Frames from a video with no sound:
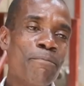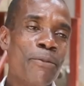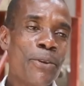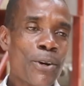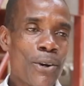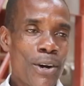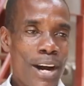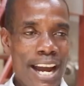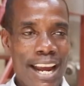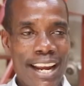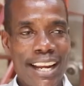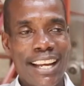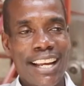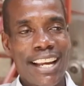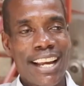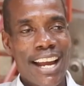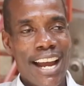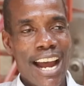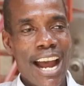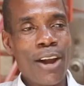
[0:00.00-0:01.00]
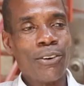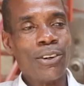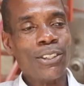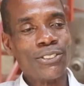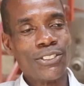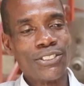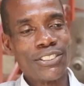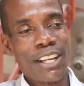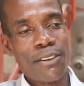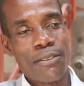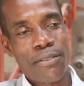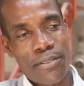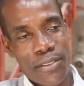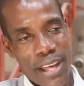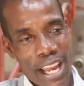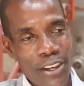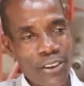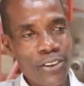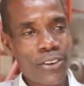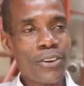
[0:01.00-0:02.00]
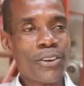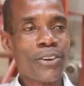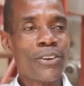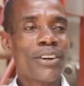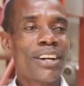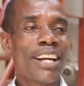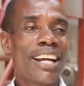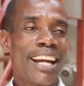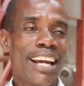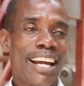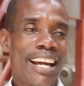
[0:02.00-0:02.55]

BOI, I want to say thank you.